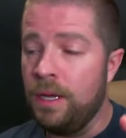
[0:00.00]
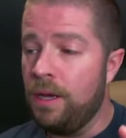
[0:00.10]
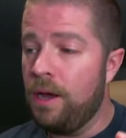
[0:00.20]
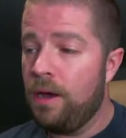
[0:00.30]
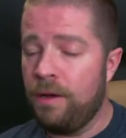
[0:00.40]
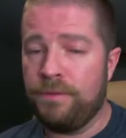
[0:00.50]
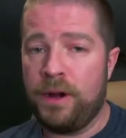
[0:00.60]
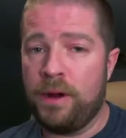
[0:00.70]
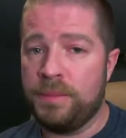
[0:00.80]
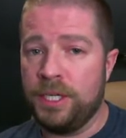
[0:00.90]
Hotfire
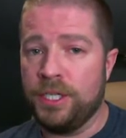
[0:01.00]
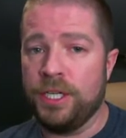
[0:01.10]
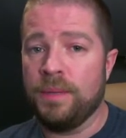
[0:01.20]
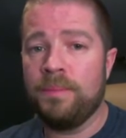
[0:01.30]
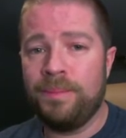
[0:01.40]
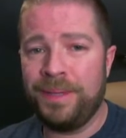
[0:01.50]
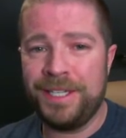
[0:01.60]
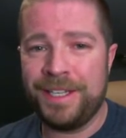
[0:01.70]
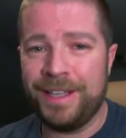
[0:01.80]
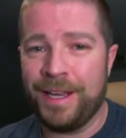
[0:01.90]
MTG. Please
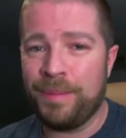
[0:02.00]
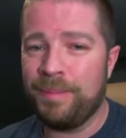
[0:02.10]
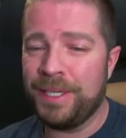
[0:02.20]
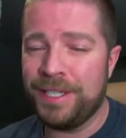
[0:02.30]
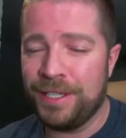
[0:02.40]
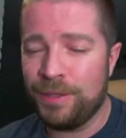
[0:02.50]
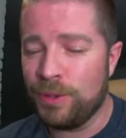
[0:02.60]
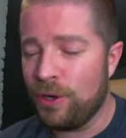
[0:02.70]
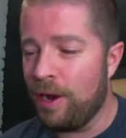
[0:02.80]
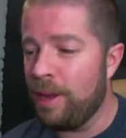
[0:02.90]
hit like, please hit
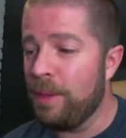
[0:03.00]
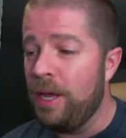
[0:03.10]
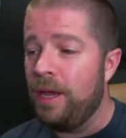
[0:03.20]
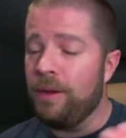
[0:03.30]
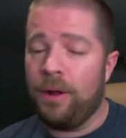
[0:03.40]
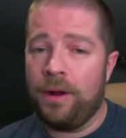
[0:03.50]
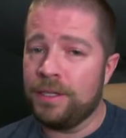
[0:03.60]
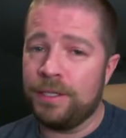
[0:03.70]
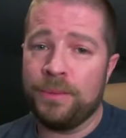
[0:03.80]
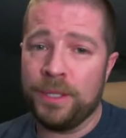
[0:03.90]
subscribe. Honestly,
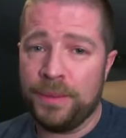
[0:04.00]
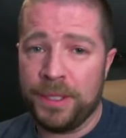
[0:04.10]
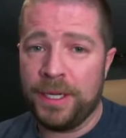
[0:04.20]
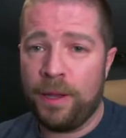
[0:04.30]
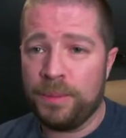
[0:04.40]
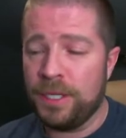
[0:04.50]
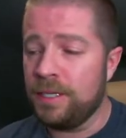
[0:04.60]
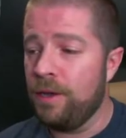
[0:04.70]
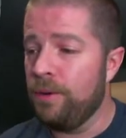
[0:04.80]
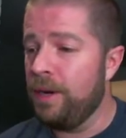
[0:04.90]
really helps us
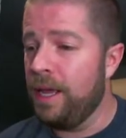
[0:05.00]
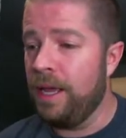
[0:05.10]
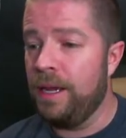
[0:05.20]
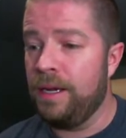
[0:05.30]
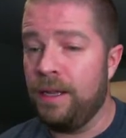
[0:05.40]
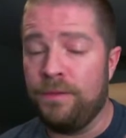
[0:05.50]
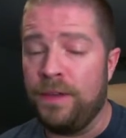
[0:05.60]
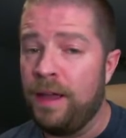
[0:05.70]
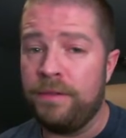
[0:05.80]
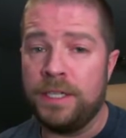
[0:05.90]
out. And if you
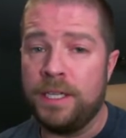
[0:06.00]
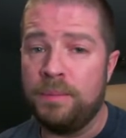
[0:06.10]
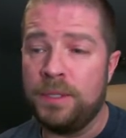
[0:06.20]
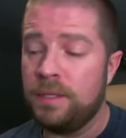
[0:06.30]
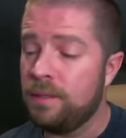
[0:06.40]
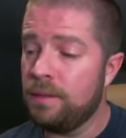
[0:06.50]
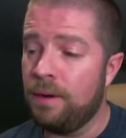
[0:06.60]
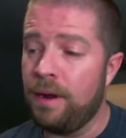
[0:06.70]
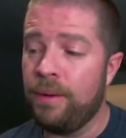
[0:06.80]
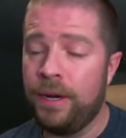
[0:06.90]
have any tips on
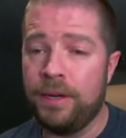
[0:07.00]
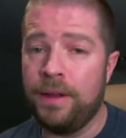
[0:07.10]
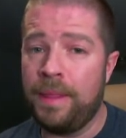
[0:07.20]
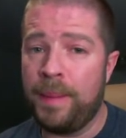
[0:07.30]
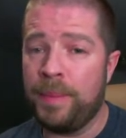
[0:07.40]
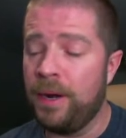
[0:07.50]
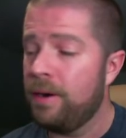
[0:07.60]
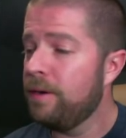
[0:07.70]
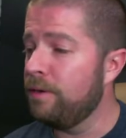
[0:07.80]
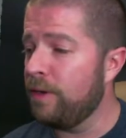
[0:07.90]
how I could have done that better,
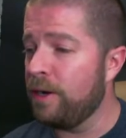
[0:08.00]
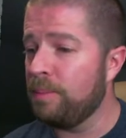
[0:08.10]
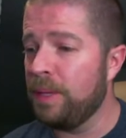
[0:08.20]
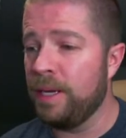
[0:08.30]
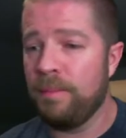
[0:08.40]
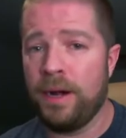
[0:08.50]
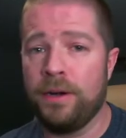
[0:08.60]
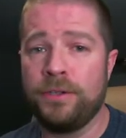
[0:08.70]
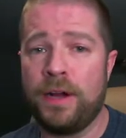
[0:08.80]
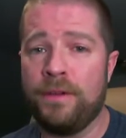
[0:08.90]
if I could have played better,
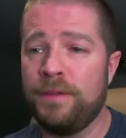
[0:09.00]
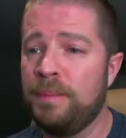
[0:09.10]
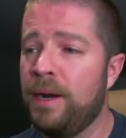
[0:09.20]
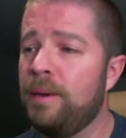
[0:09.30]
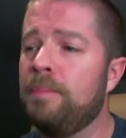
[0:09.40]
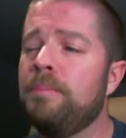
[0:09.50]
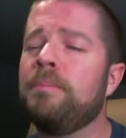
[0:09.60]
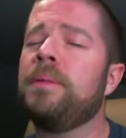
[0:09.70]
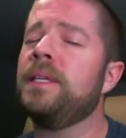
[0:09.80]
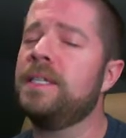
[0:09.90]
drafted better,
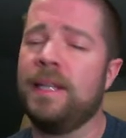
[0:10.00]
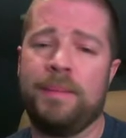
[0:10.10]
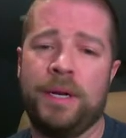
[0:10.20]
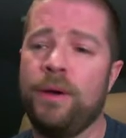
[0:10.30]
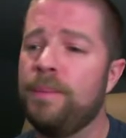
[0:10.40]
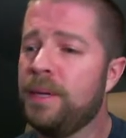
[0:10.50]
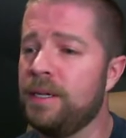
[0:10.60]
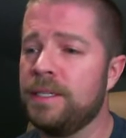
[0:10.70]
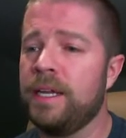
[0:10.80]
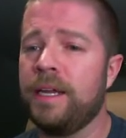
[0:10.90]
please let me know, because
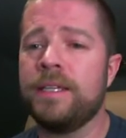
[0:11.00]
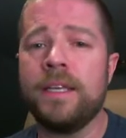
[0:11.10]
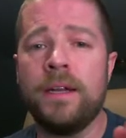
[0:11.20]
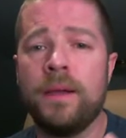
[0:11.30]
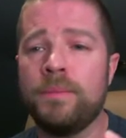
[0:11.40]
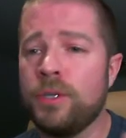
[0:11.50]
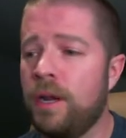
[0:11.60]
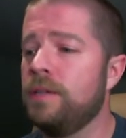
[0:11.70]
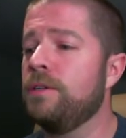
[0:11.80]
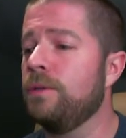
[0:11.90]
like I said, I'm trying
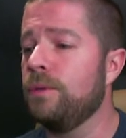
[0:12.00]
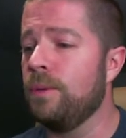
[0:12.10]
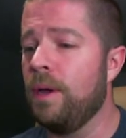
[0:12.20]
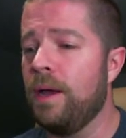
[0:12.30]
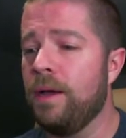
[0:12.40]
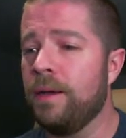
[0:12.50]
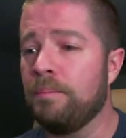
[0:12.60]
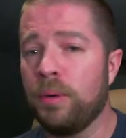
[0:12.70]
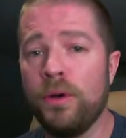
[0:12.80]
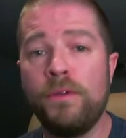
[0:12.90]
to
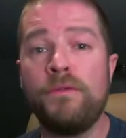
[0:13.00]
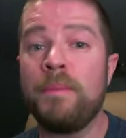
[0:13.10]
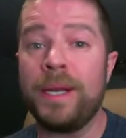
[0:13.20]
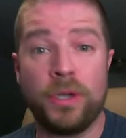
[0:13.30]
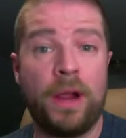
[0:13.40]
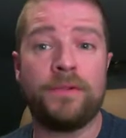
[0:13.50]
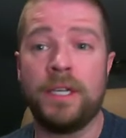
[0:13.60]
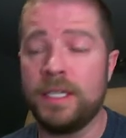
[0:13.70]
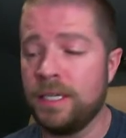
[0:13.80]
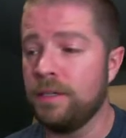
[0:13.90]
improve my drafting
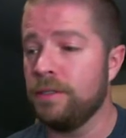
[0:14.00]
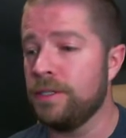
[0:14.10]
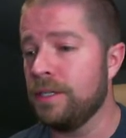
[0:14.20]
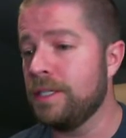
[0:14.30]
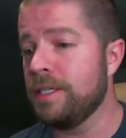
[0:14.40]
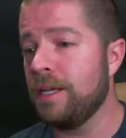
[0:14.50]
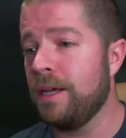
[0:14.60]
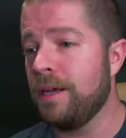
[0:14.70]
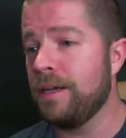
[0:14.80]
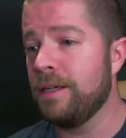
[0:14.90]
skills.
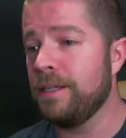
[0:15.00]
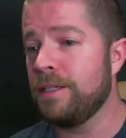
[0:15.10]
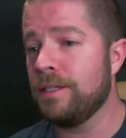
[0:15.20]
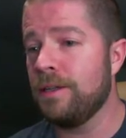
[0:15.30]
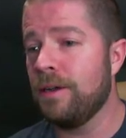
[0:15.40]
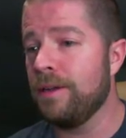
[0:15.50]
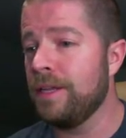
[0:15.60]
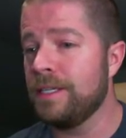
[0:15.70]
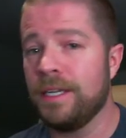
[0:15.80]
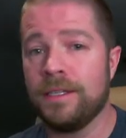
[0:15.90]
They
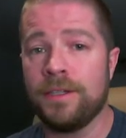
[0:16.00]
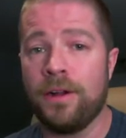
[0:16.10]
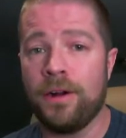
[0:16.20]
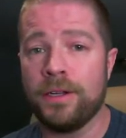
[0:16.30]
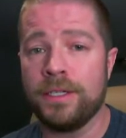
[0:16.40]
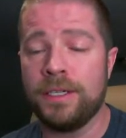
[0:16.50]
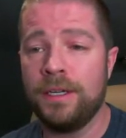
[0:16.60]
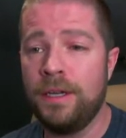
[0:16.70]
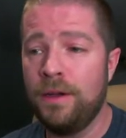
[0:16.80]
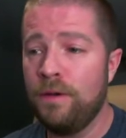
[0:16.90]
say it's the hardest
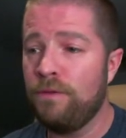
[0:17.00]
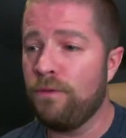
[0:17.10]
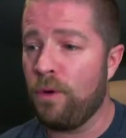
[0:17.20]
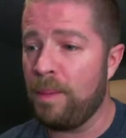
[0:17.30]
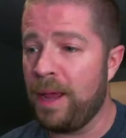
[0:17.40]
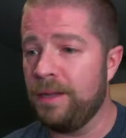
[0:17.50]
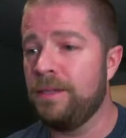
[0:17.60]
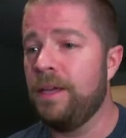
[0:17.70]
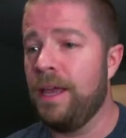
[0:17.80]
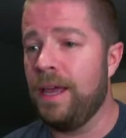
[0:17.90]
format,
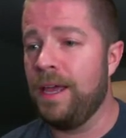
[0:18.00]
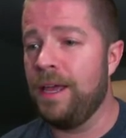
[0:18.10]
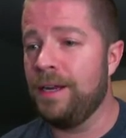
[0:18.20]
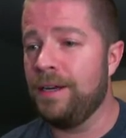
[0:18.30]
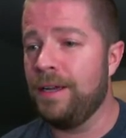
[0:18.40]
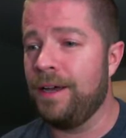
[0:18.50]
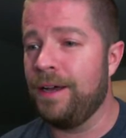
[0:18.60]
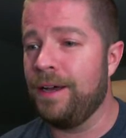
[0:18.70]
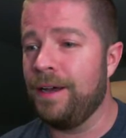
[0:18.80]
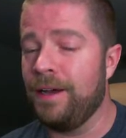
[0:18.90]
and
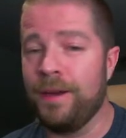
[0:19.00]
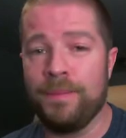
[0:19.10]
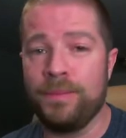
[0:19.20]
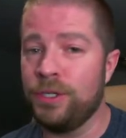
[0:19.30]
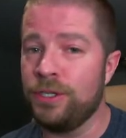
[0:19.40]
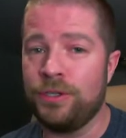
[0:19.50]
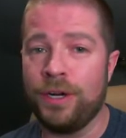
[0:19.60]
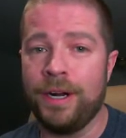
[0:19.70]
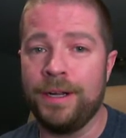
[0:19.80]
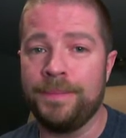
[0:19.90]
I'm just trying
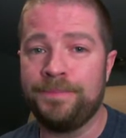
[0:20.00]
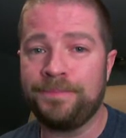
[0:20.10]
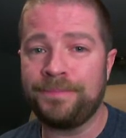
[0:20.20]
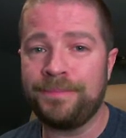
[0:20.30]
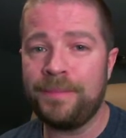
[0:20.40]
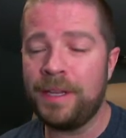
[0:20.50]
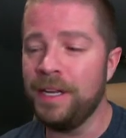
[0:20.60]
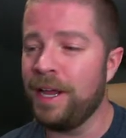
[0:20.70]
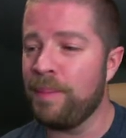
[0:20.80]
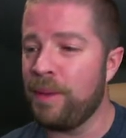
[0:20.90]
to
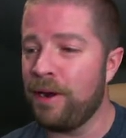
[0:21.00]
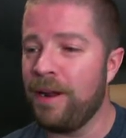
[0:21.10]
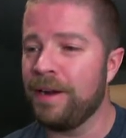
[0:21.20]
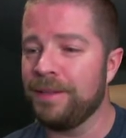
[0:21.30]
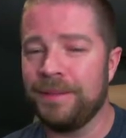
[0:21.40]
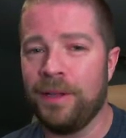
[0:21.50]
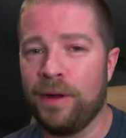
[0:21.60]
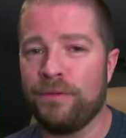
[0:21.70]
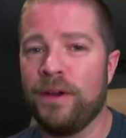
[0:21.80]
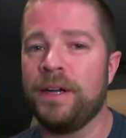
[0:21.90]
get better at it. A lot of fun.